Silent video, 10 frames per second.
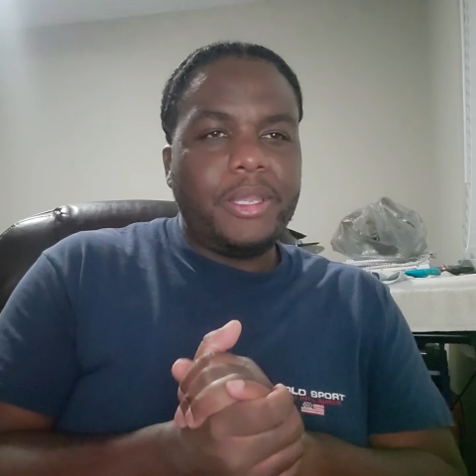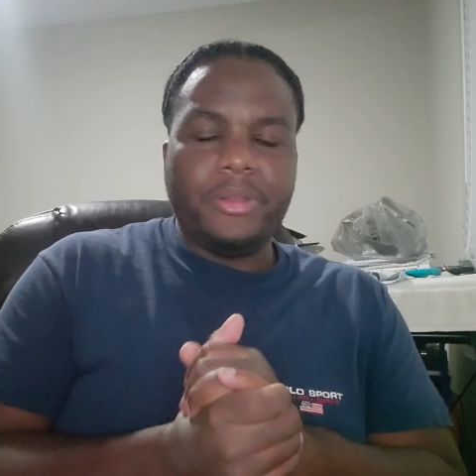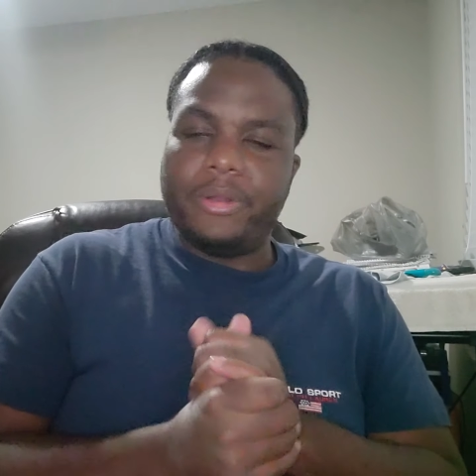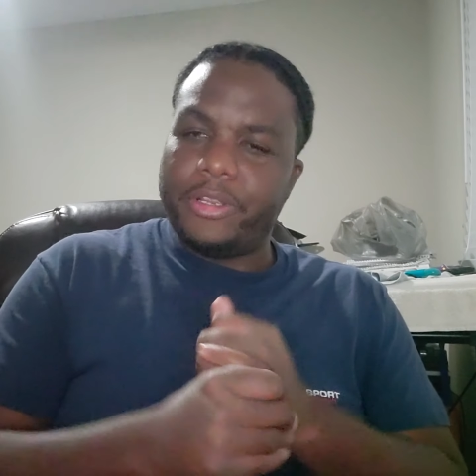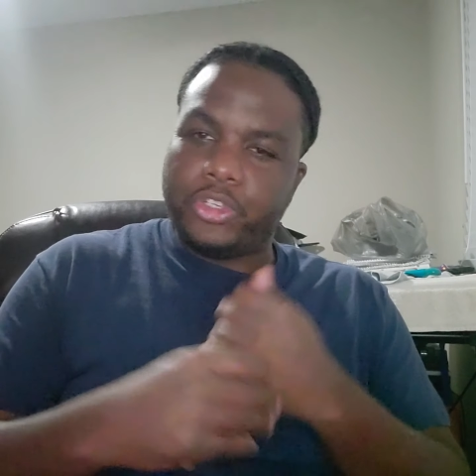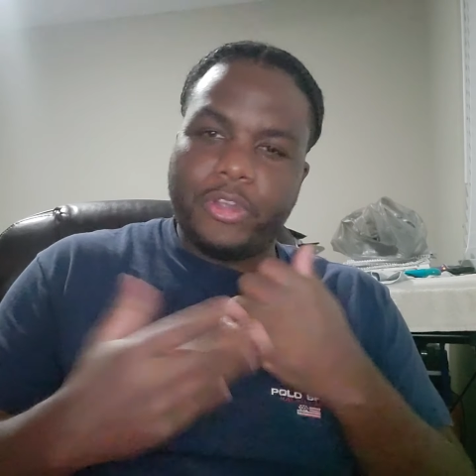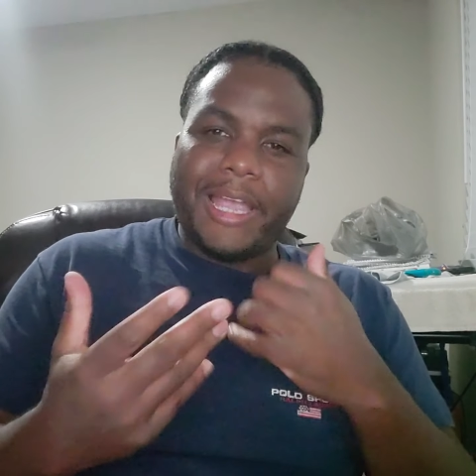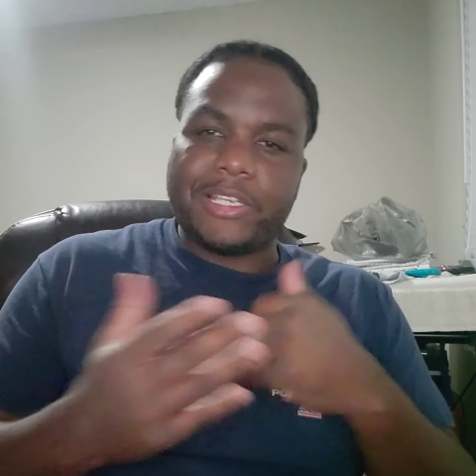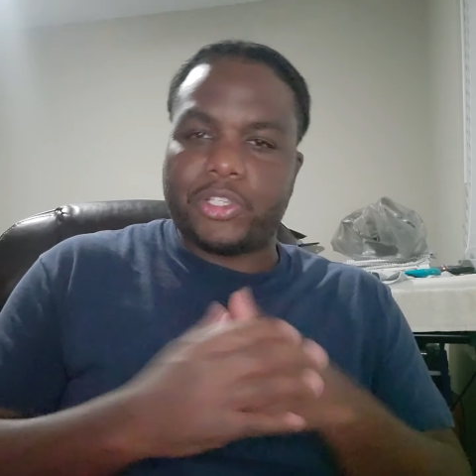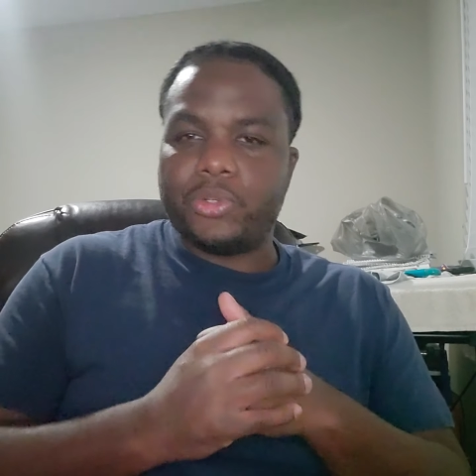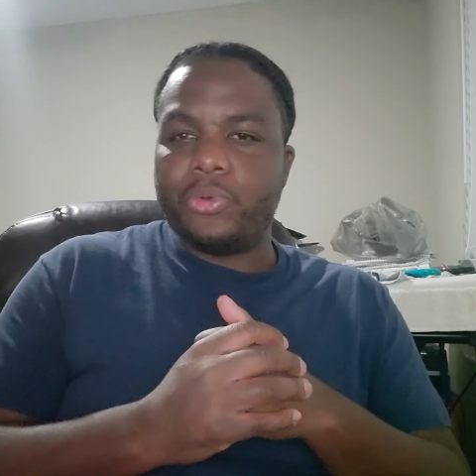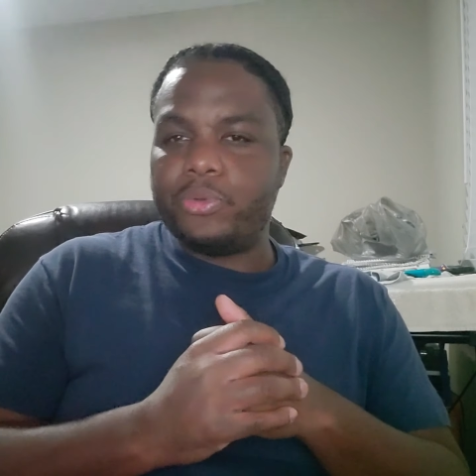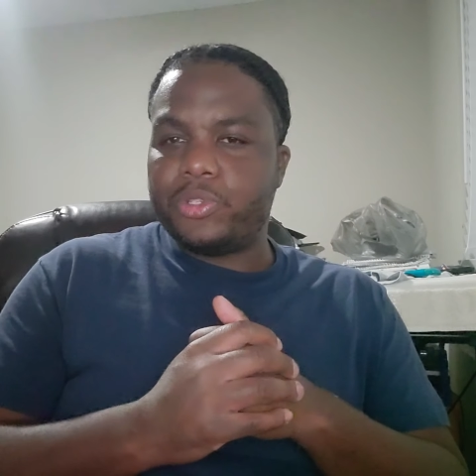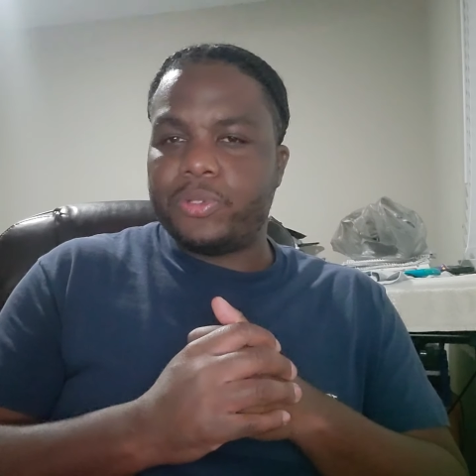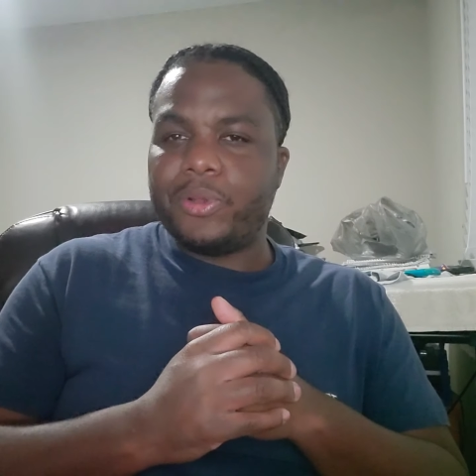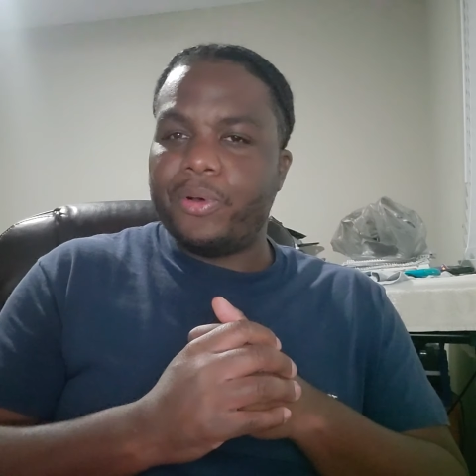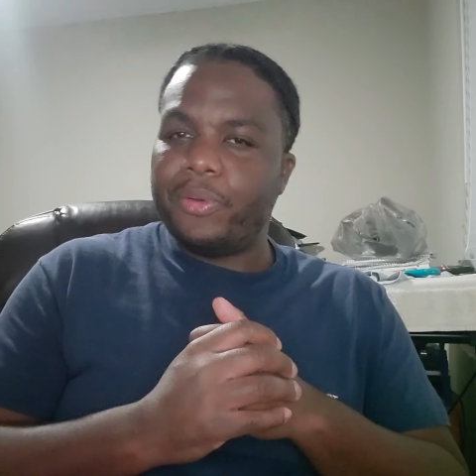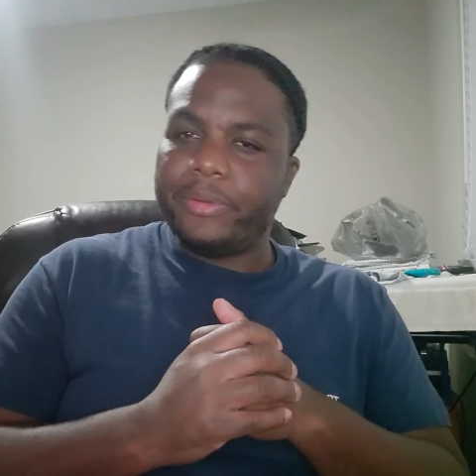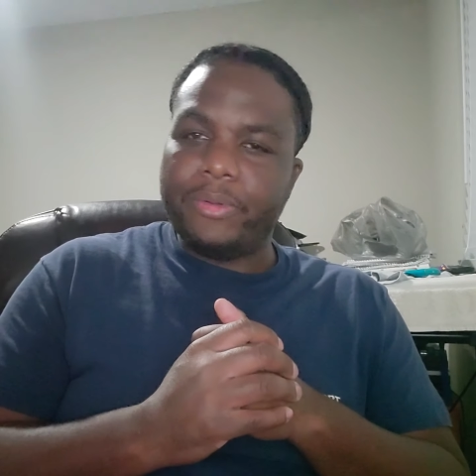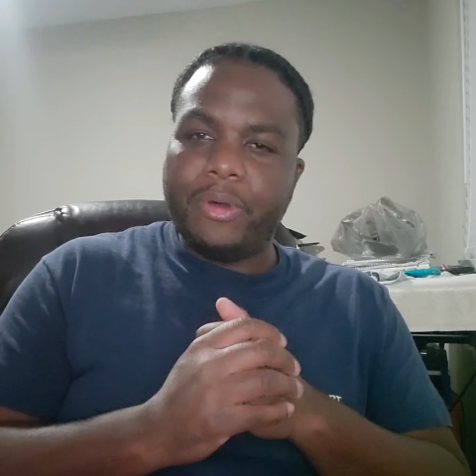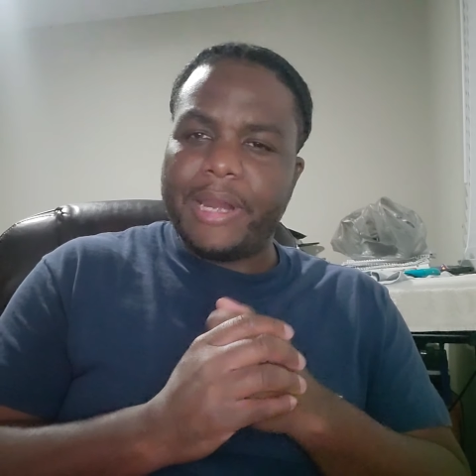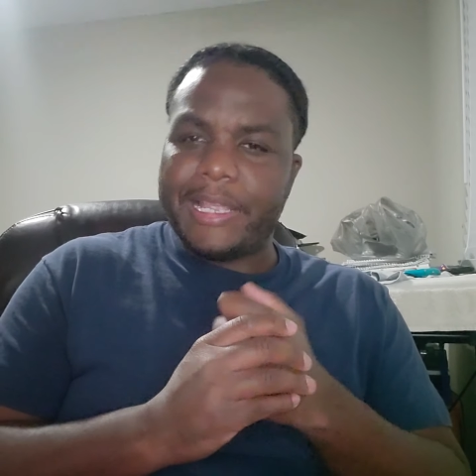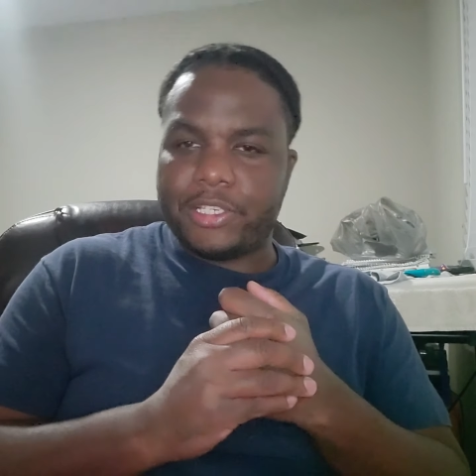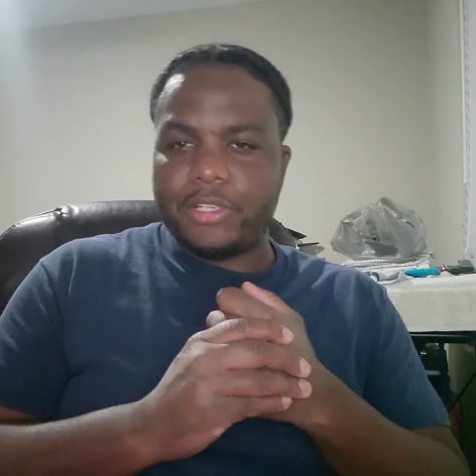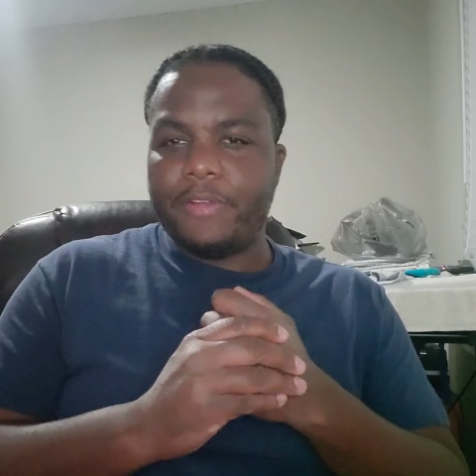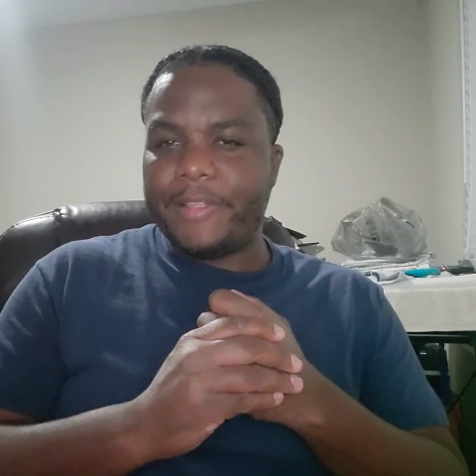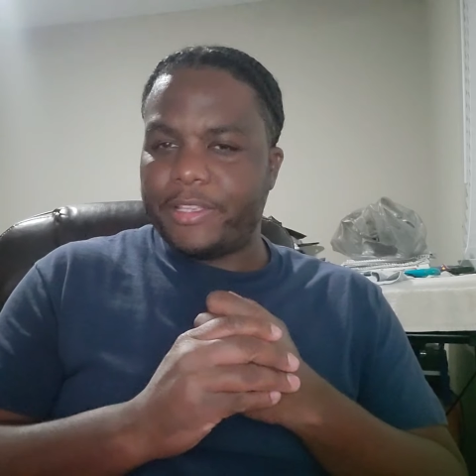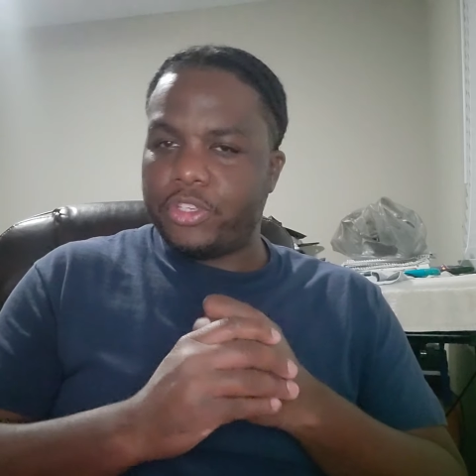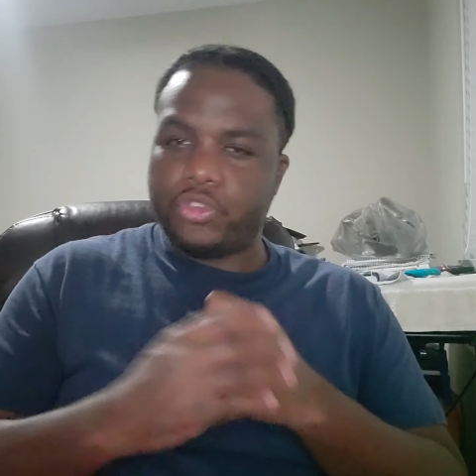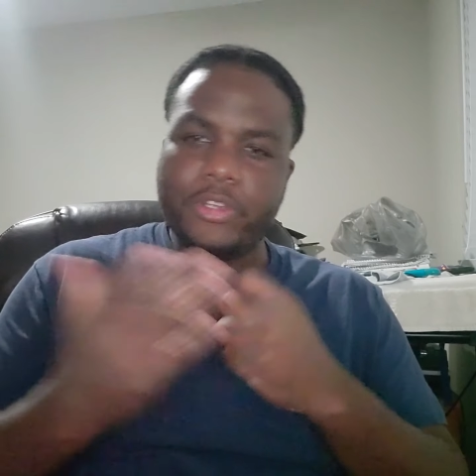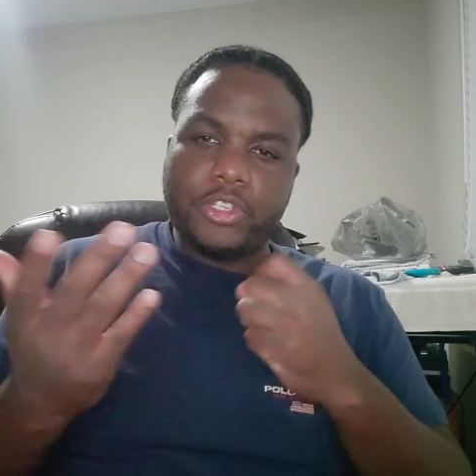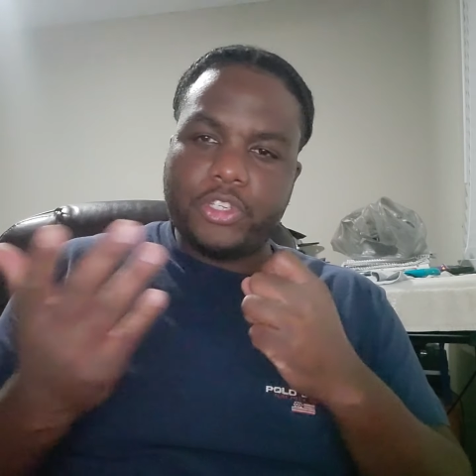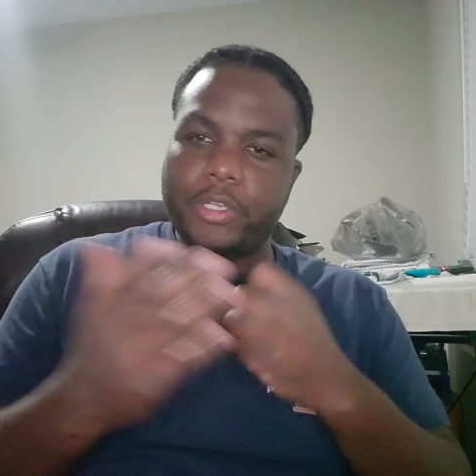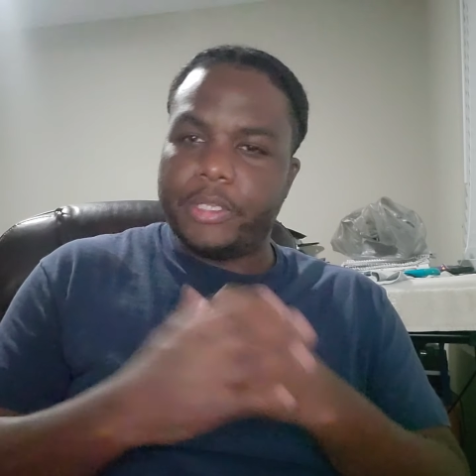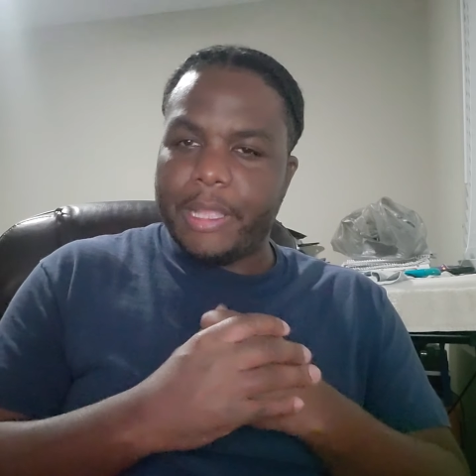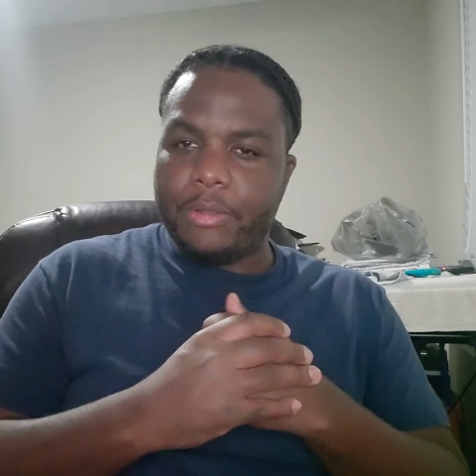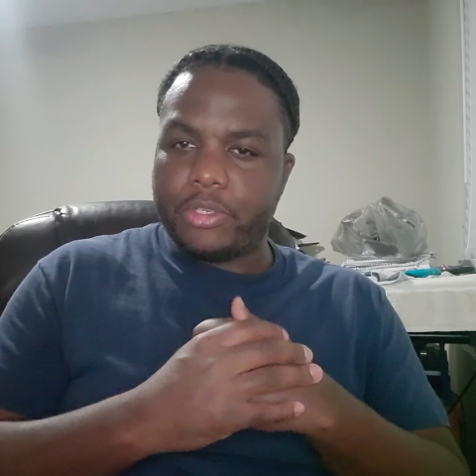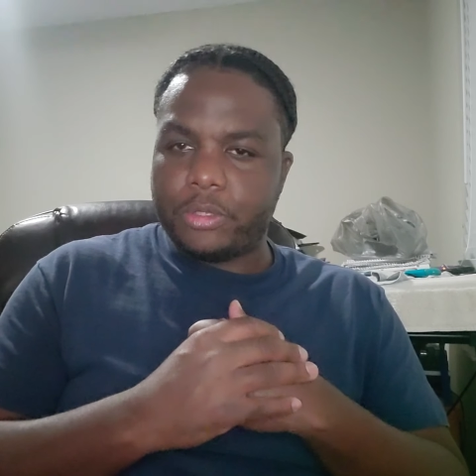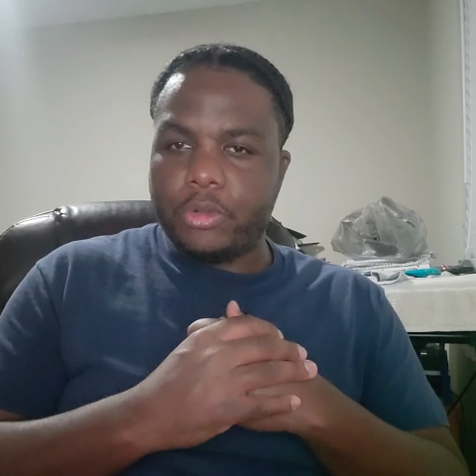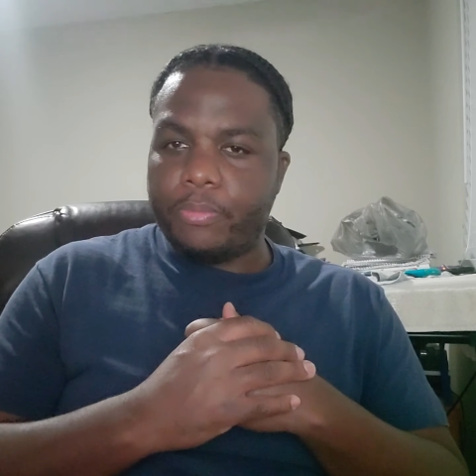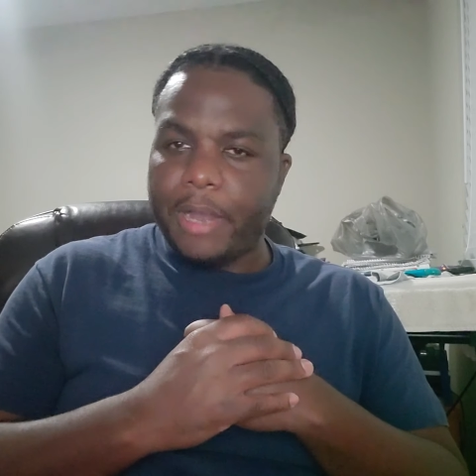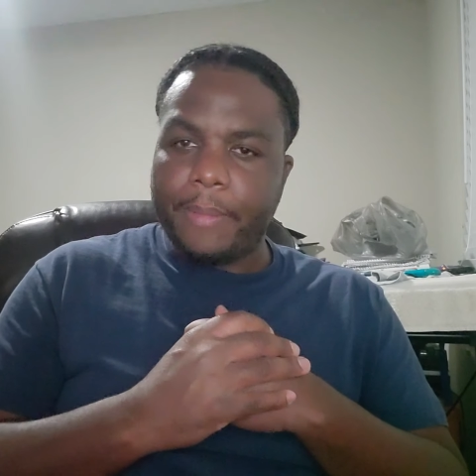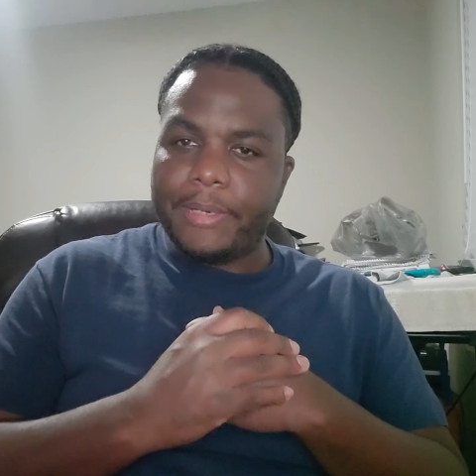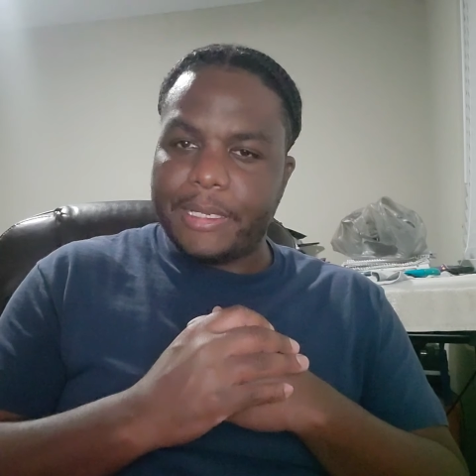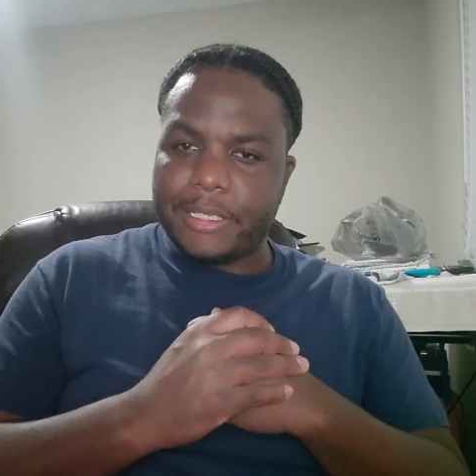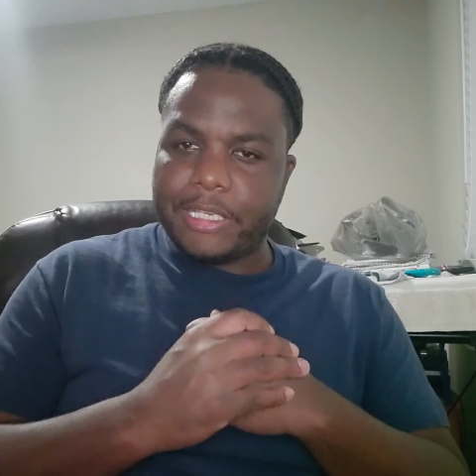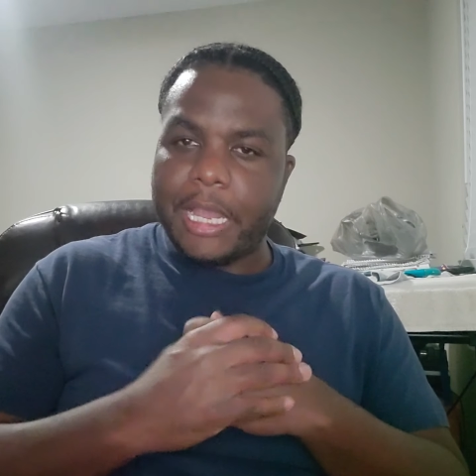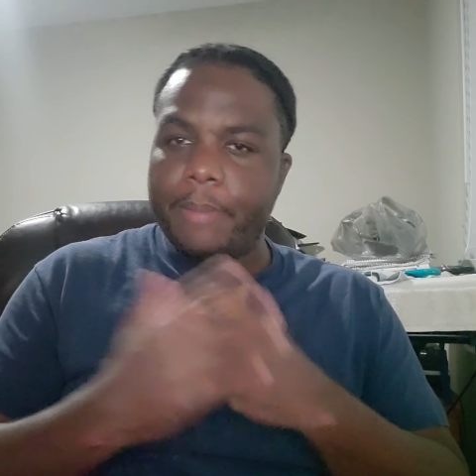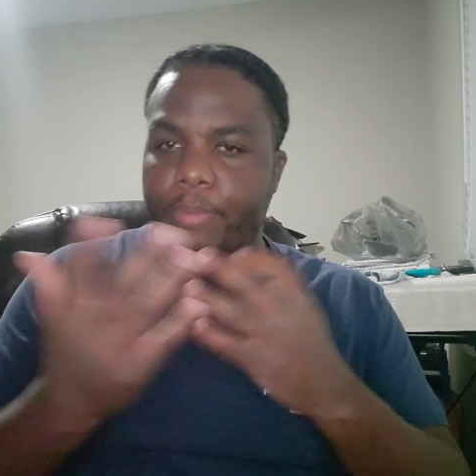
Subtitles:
The track suits, and all that stuff, like the street shit that was, popping at the time.